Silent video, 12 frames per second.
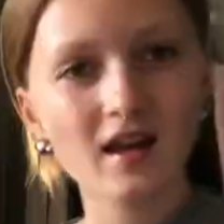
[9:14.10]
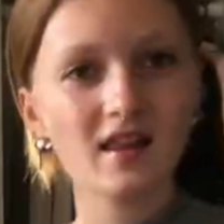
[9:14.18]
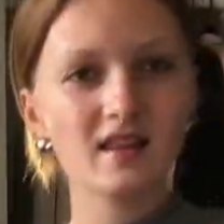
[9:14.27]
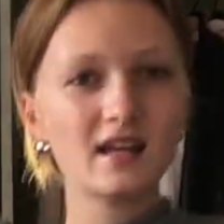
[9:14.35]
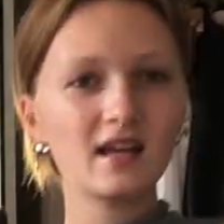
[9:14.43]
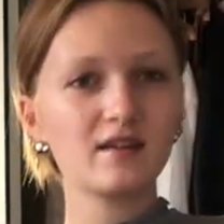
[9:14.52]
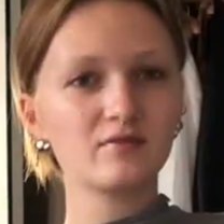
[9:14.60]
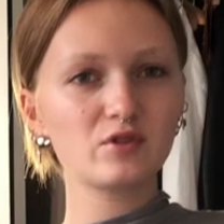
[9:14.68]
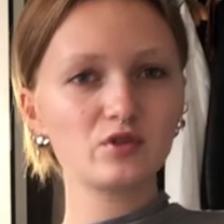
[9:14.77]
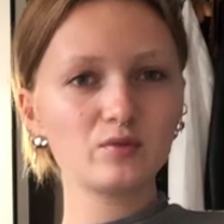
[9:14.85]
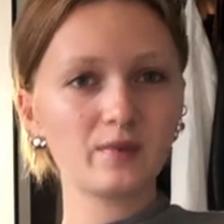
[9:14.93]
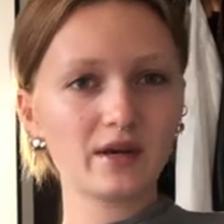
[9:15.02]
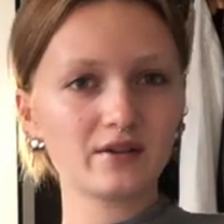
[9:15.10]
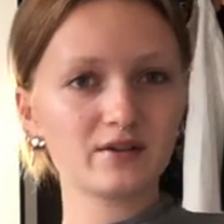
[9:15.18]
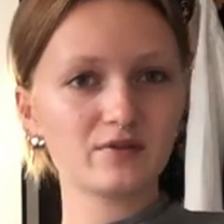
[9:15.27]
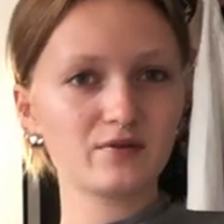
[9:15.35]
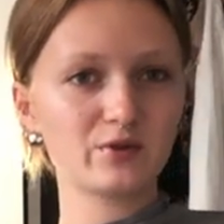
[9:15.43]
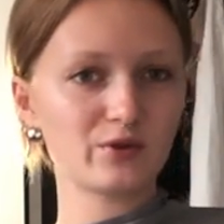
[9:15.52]
And then I have two pairs
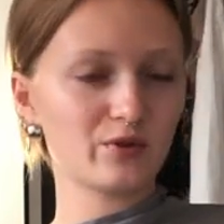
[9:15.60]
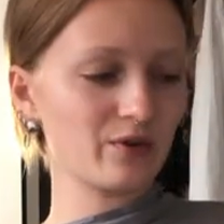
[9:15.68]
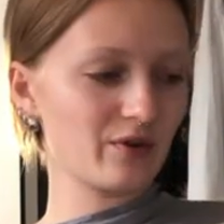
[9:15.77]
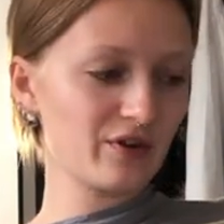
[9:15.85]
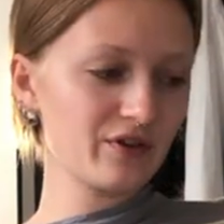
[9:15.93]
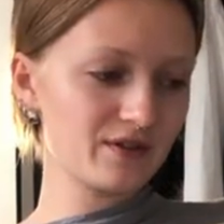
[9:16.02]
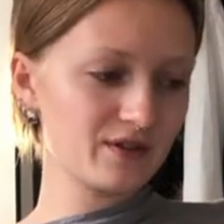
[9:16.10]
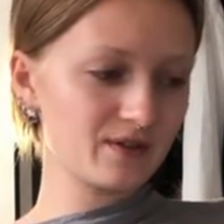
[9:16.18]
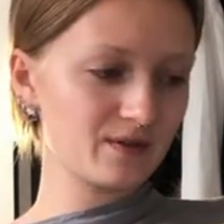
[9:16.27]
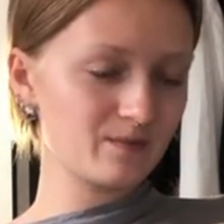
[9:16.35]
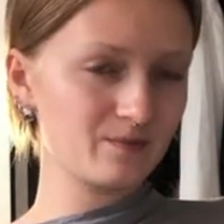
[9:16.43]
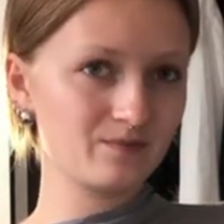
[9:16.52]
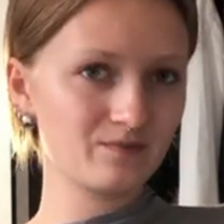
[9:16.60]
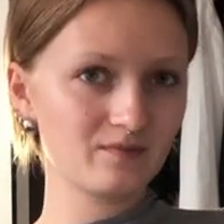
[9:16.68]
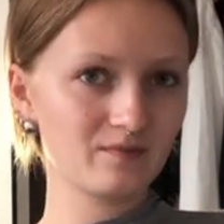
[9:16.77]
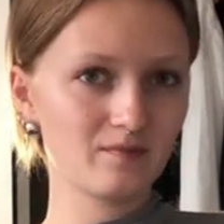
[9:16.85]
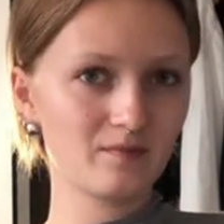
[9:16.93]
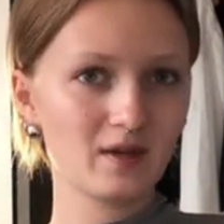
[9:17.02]
of shorts,
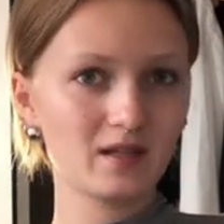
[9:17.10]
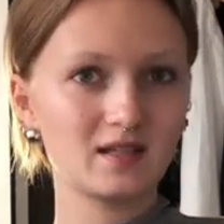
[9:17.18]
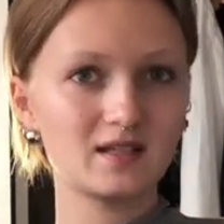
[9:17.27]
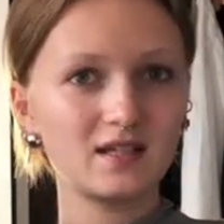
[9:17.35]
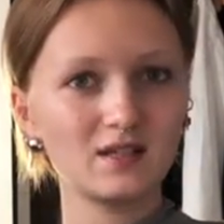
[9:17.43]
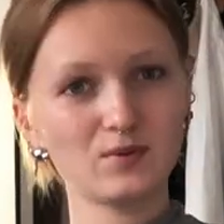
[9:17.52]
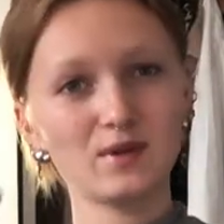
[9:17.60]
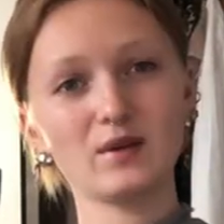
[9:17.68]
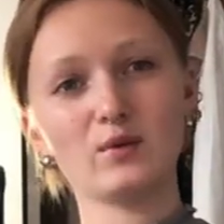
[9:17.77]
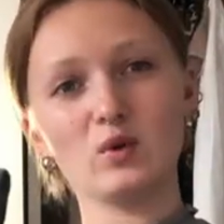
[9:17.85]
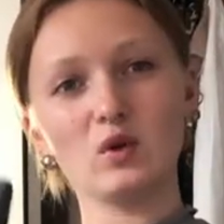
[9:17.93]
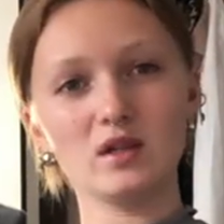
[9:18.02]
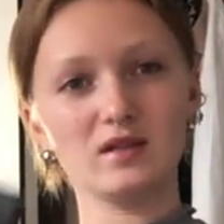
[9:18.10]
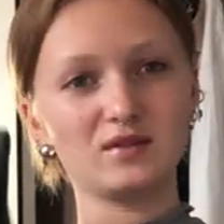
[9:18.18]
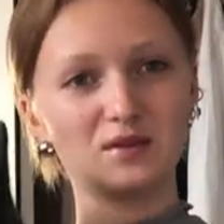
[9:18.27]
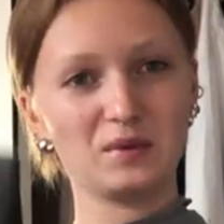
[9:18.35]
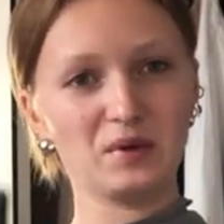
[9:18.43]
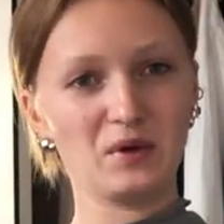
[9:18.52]
but these one are wool,
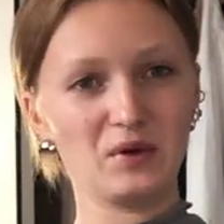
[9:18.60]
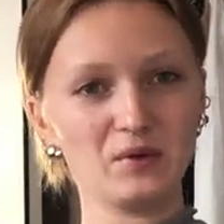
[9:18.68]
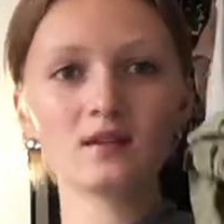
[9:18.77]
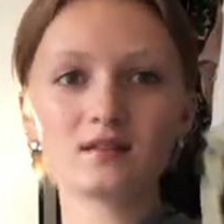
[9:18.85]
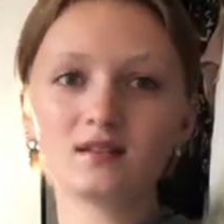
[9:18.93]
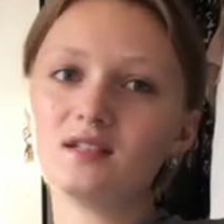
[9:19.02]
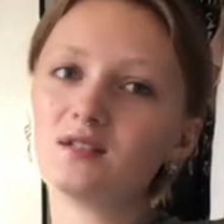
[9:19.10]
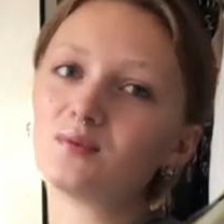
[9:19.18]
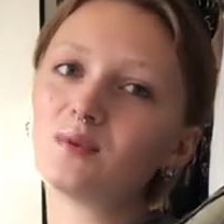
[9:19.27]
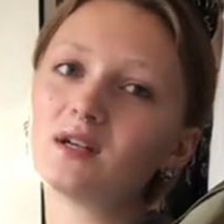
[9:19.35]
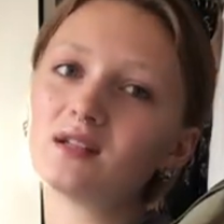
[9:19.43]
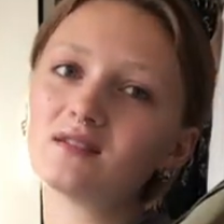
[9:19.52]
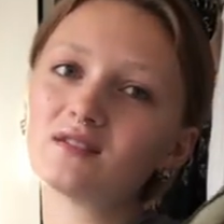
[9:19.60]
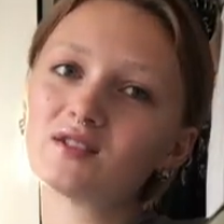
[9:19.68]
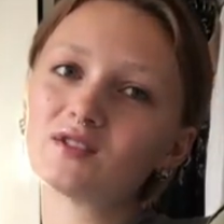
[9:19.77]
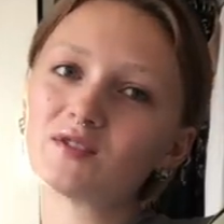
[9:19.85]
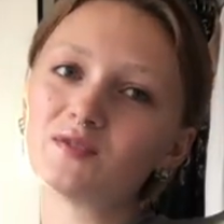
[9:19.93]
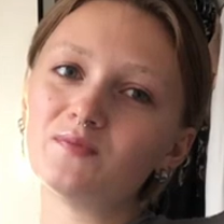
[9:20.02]
so no. These
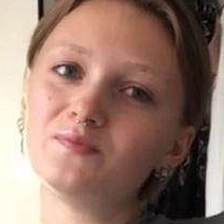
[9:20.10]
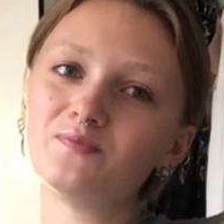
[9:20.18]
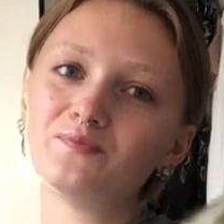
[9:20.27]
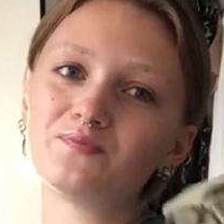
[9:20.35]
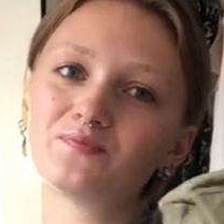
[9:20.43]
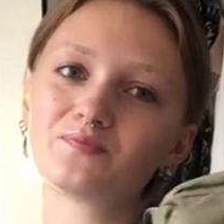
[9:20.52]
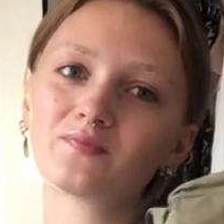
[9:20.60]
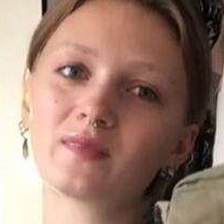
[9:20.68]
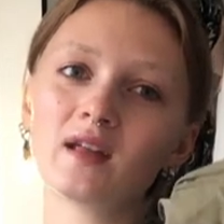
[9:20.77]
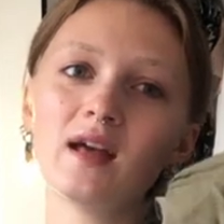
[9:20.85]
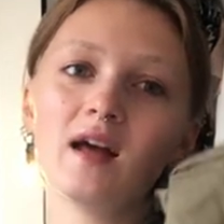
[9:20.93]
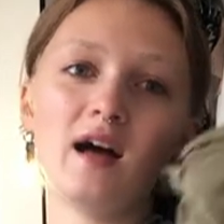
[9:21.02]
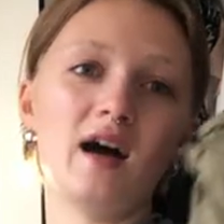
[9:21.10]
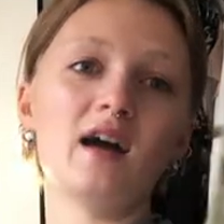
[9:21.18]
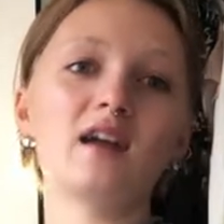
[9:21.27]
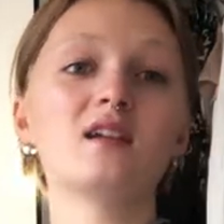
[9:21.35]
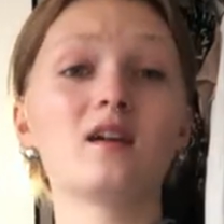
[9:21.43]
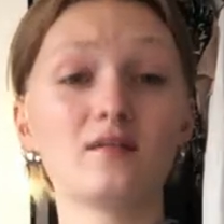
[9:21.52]
ones, I
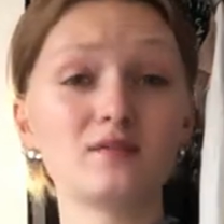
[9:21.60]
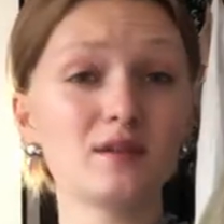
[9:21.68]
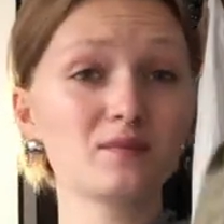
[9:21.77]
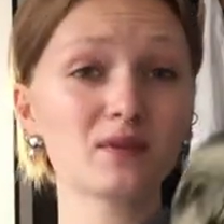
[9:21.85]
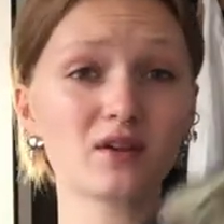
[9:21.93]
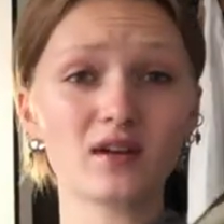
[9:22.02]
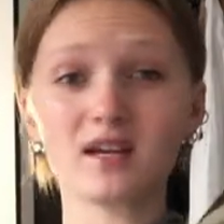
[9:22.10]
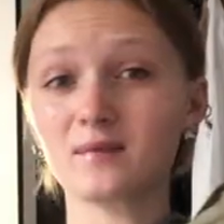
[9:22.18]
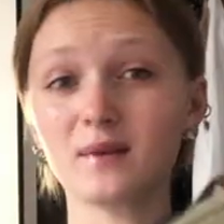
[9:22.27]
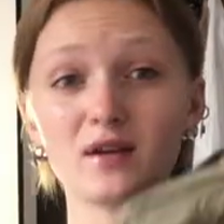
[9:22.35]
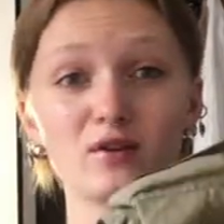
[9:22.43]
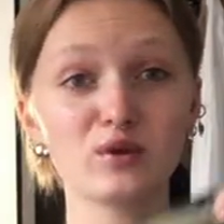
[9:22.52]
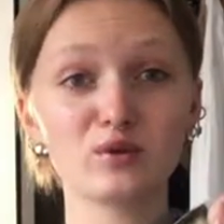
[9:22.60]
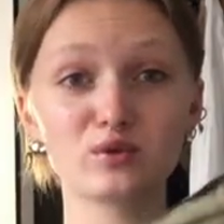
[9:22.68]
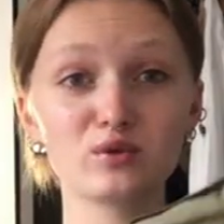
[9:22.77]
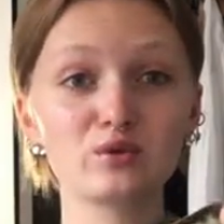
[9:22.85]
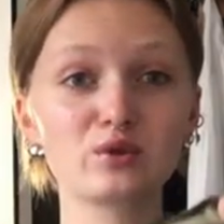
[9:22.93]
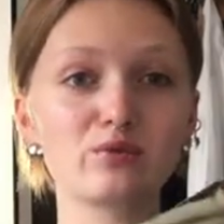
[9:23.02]
love them. They're like my
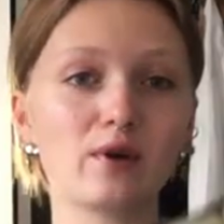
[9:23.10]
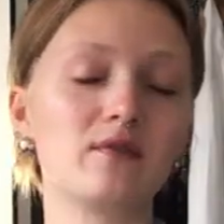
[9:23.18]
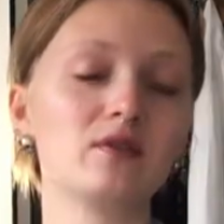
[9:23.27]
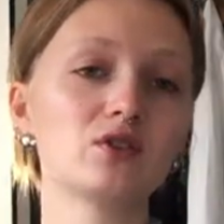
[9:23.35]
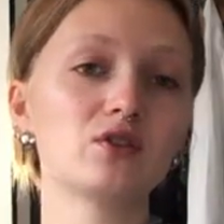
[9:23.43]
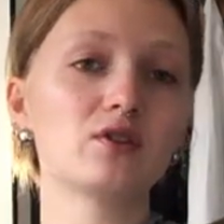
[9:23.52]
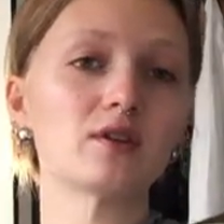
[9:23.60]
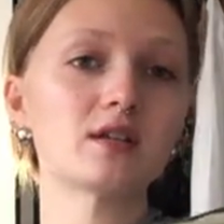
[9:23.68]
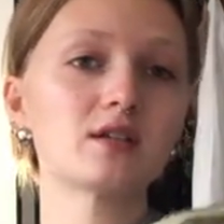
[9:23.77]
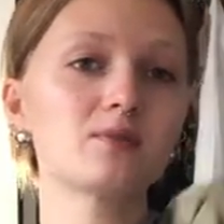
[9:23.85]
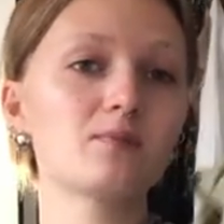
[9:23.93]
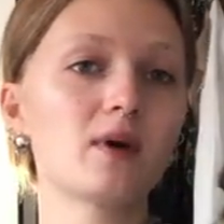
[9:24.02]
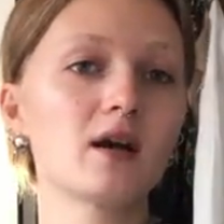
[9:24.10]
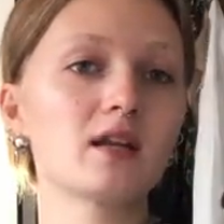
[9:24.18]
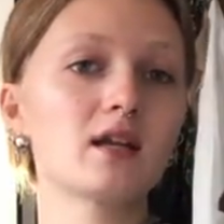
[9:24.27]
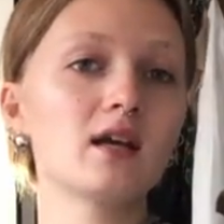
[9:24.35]
go-to travel shorts, but